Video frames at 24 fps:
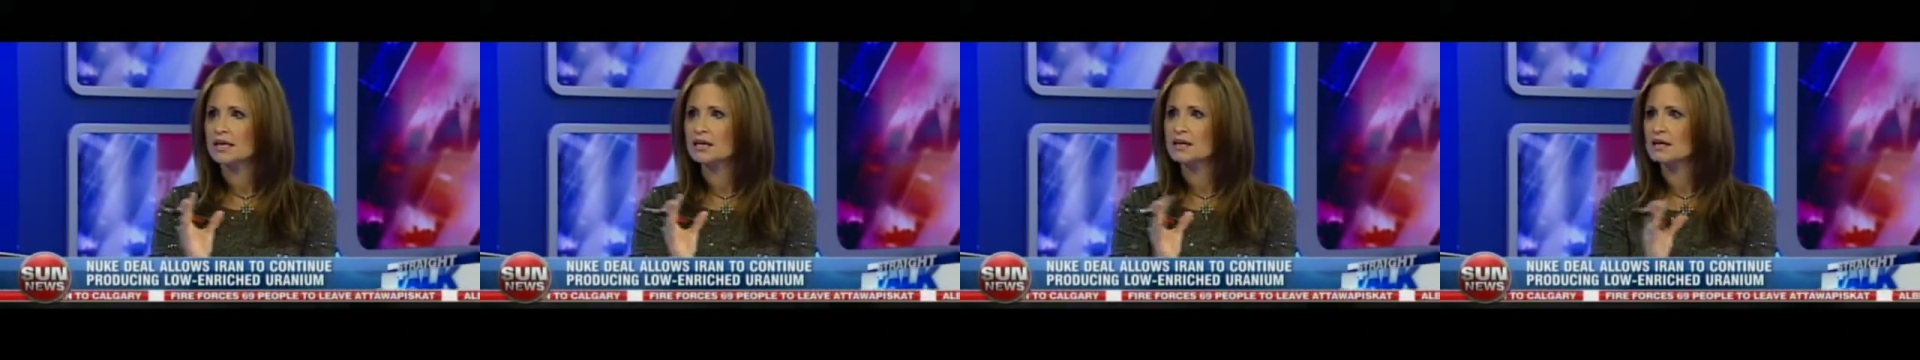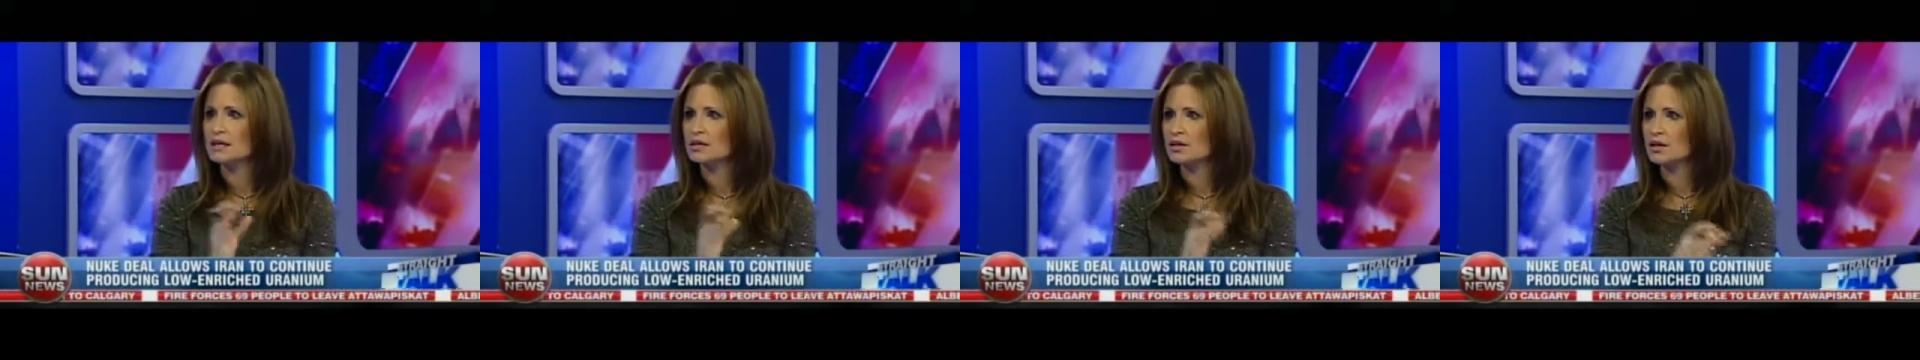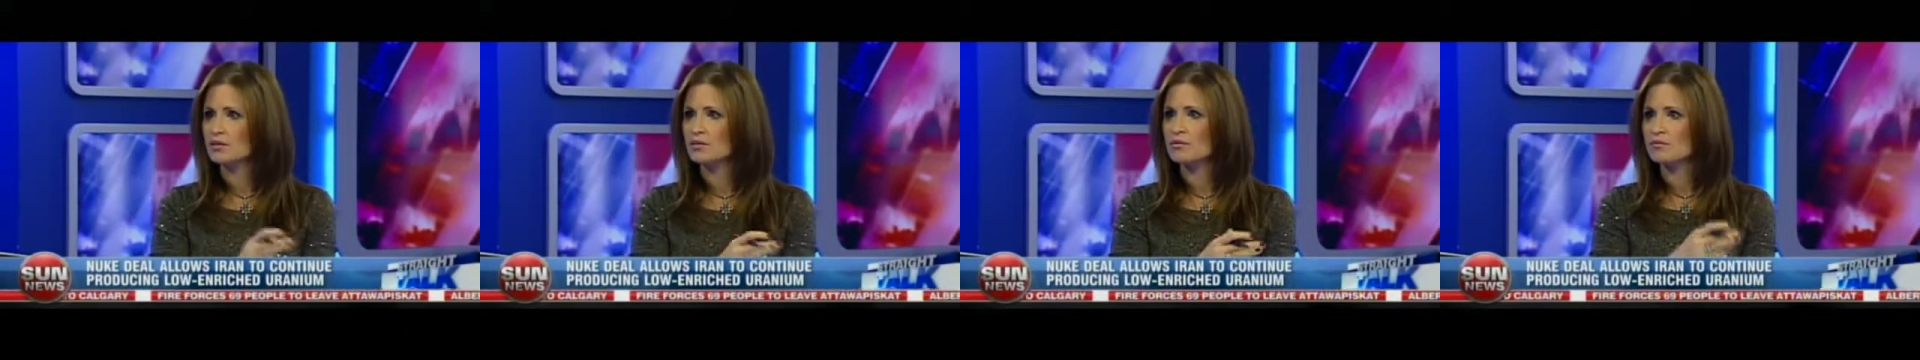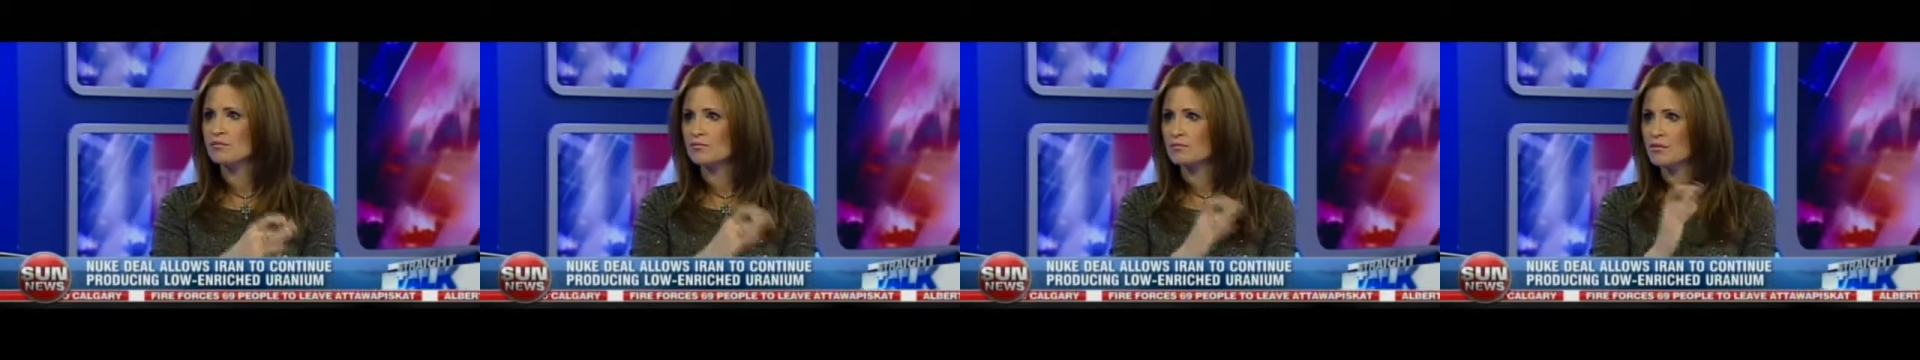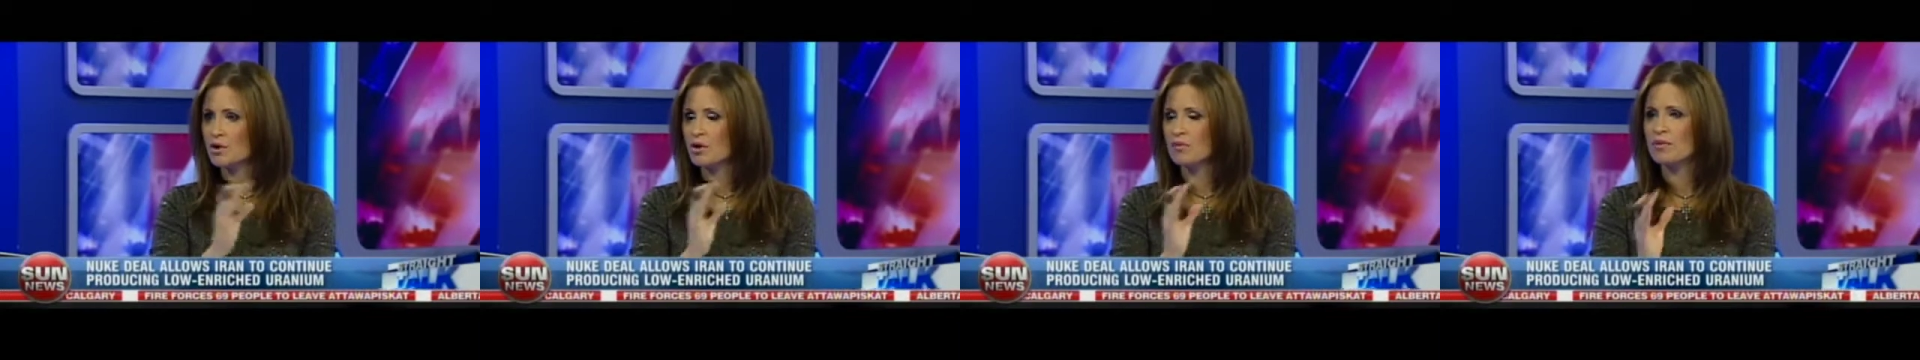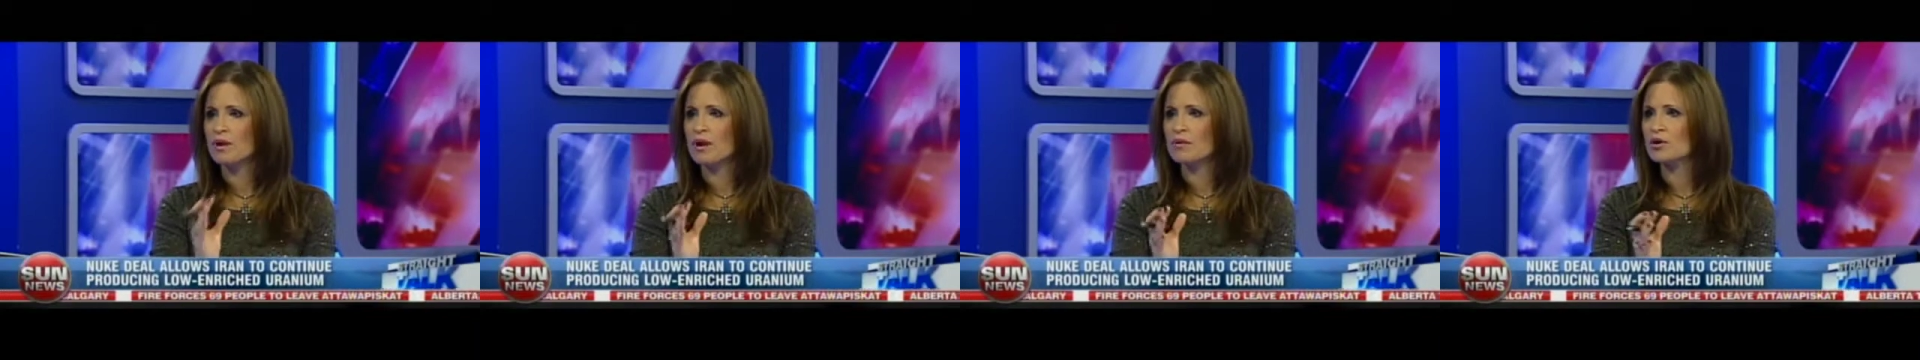You know,
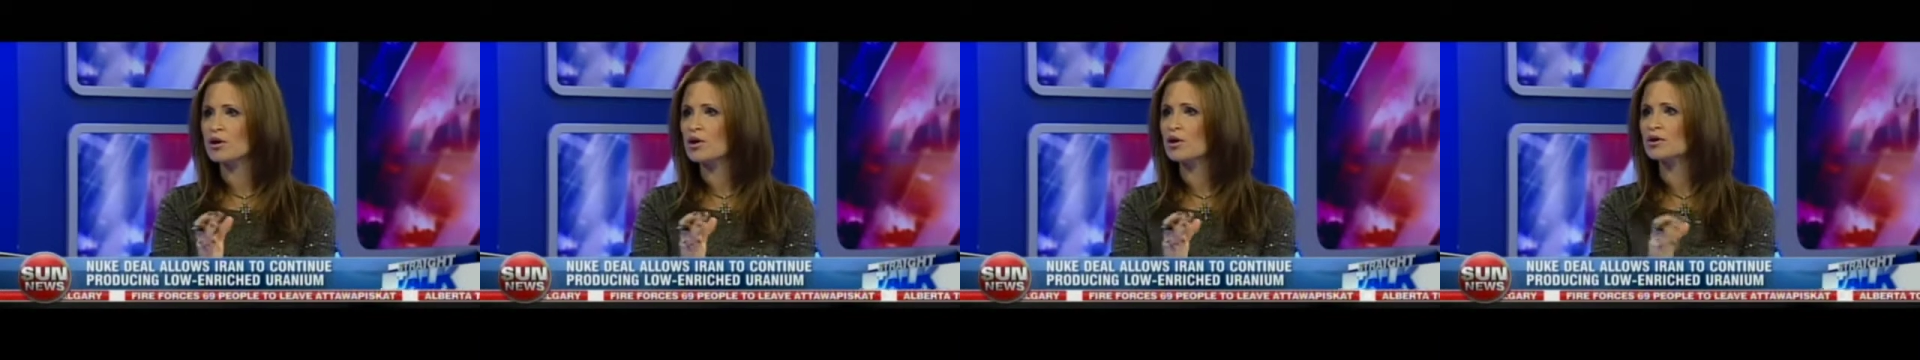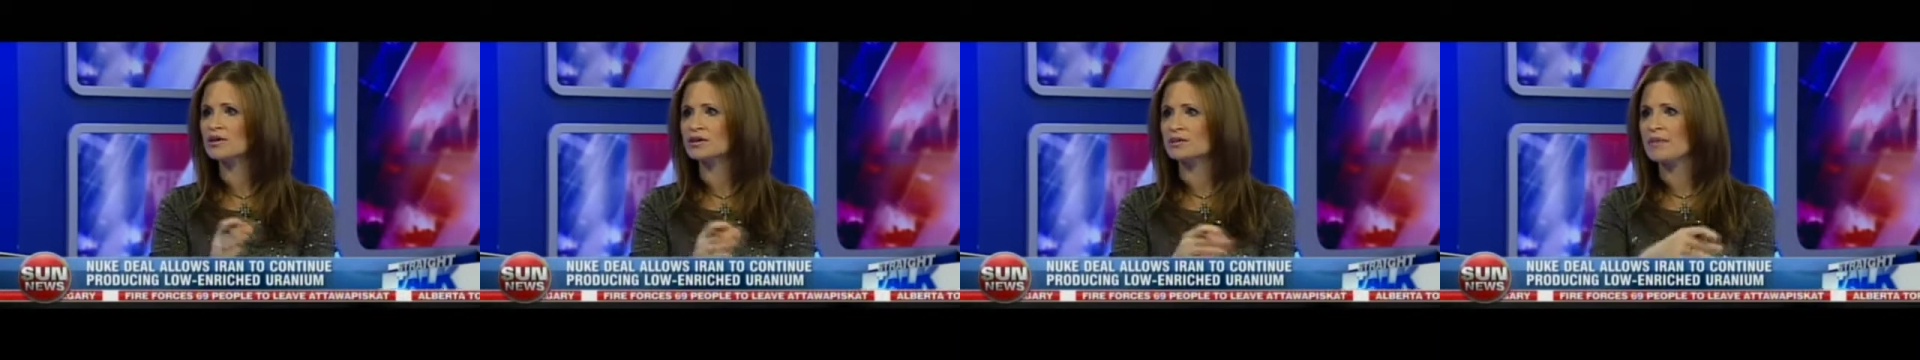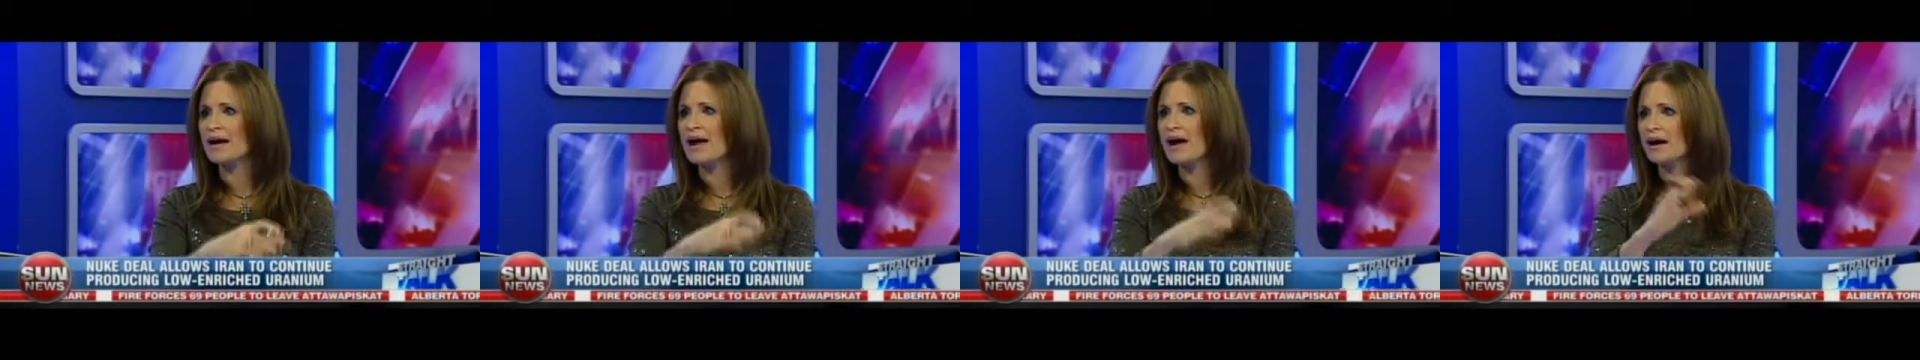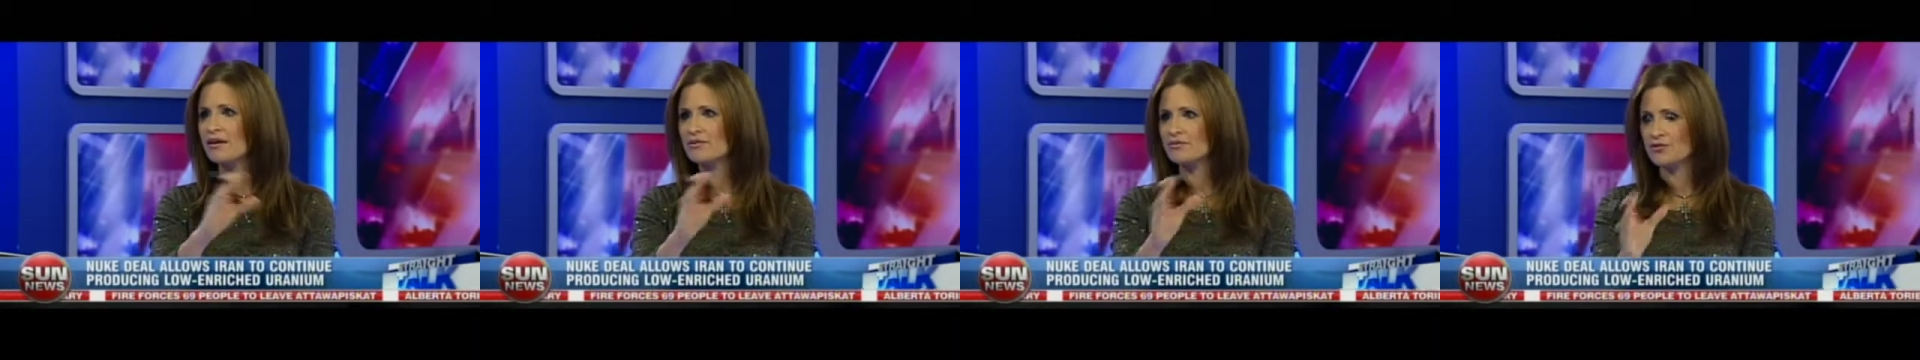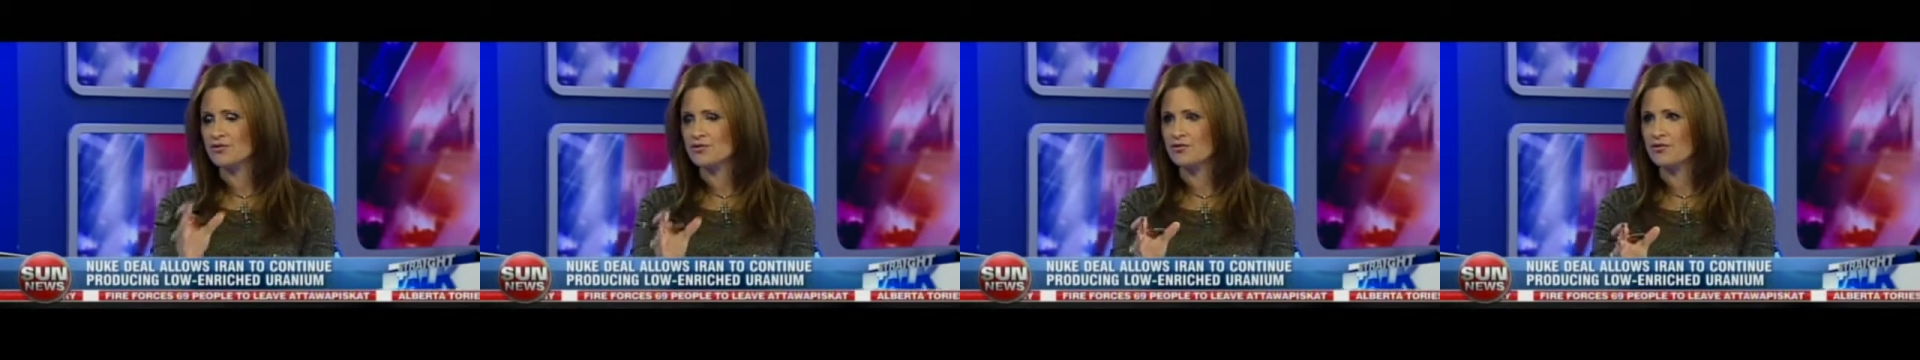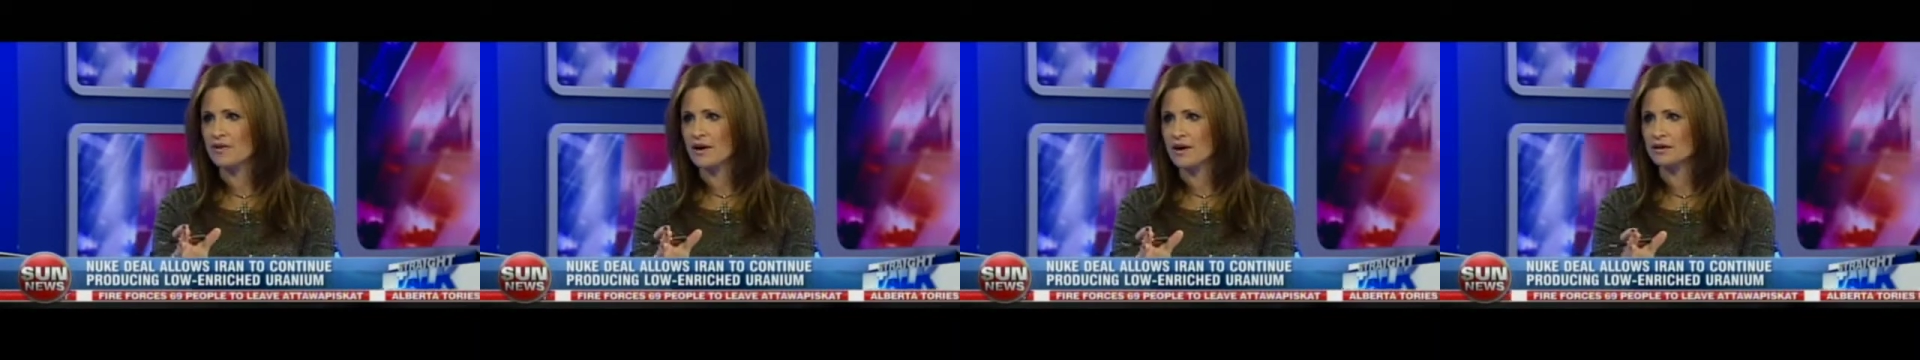Obama called him after
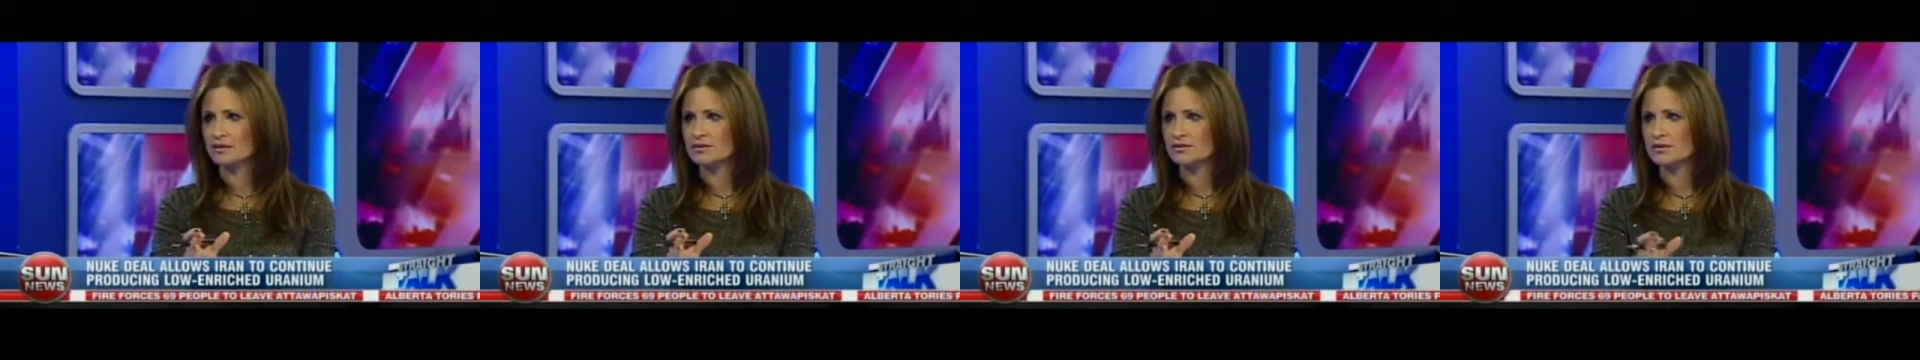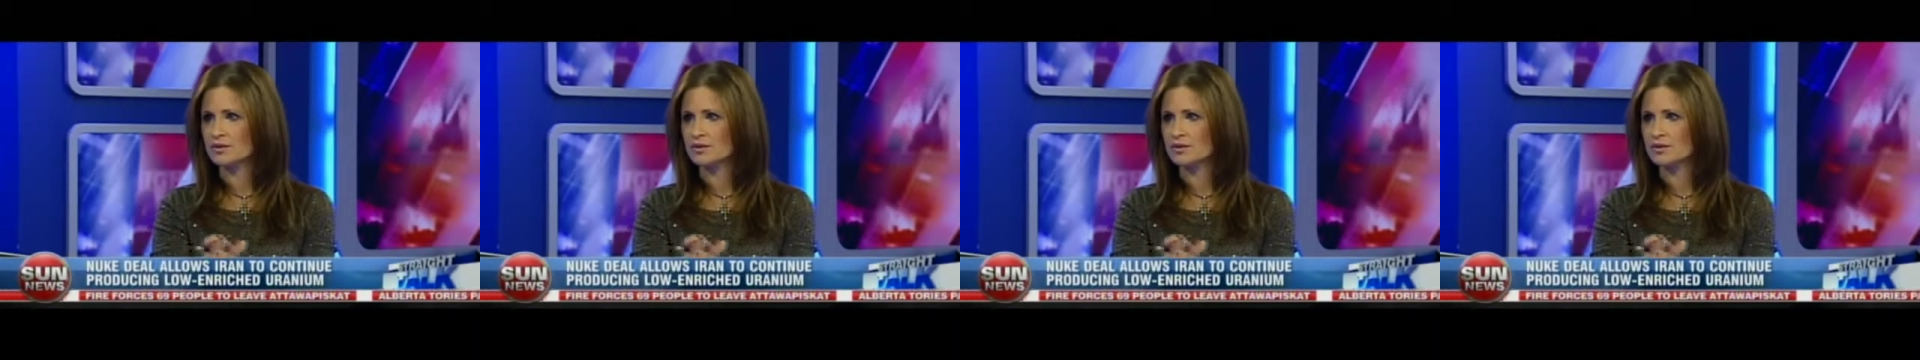the fact,